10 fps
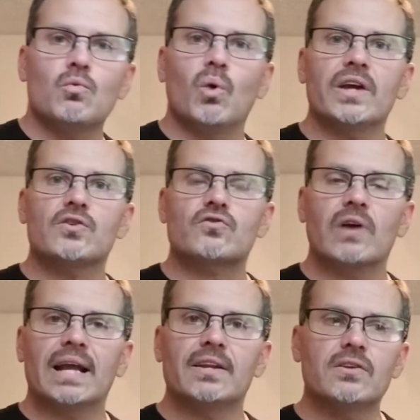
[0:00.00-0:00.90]
what you're
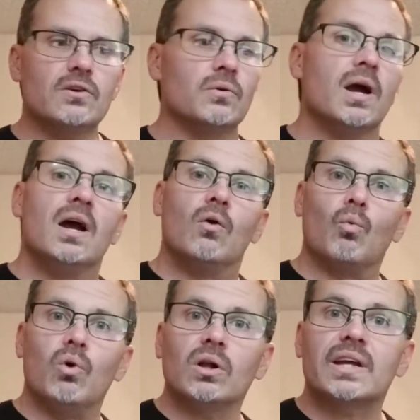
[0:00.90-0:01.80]
trying to do
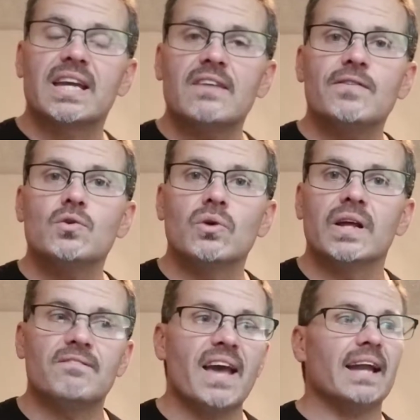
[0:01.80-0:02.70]
will give you an
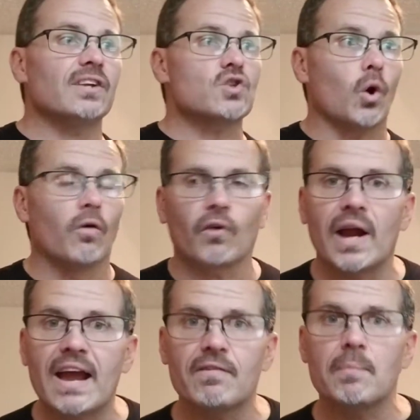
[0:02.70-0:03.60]
advantage over
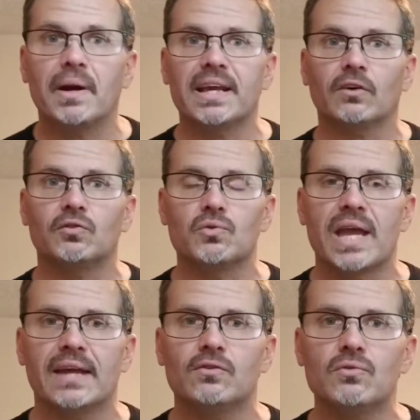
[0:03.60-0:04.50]
everybody else who
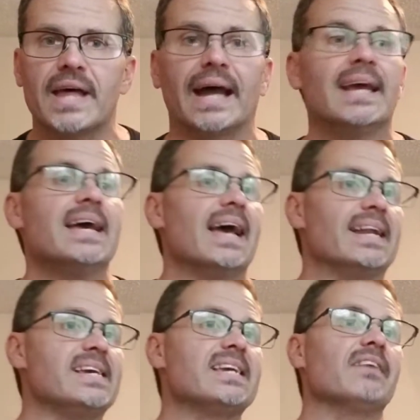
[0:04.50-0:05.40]
can't do that. And
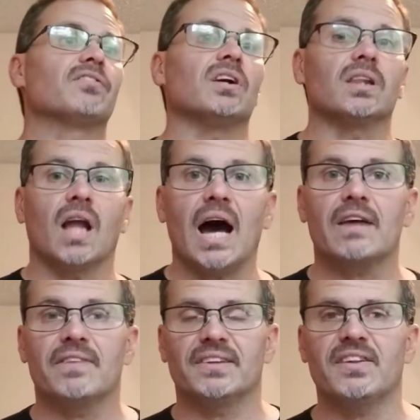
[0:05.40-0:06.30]
he gives a lot
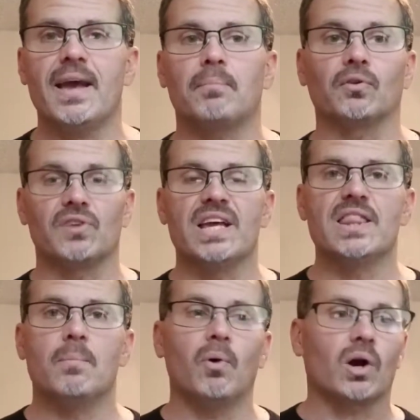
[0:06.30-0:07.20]
of examples in
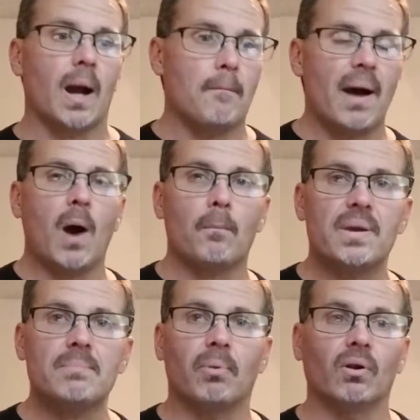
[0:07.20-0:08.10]
the book about
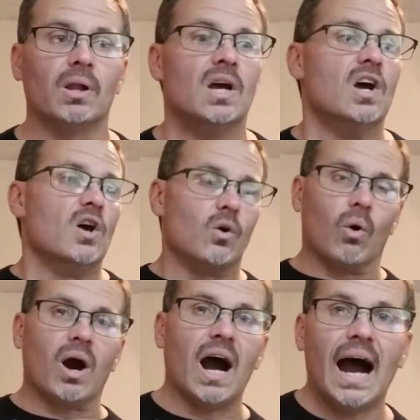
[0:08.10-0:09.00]
people who
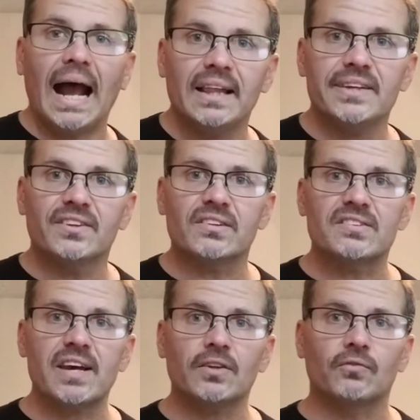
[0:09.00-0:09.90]
are highly
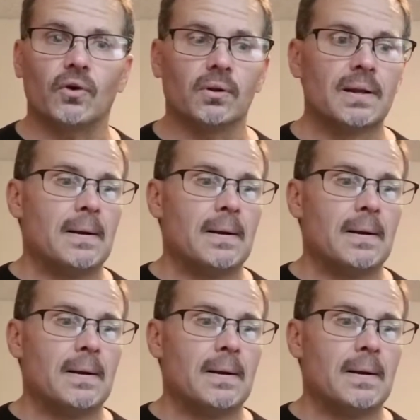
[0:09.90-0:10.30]
successful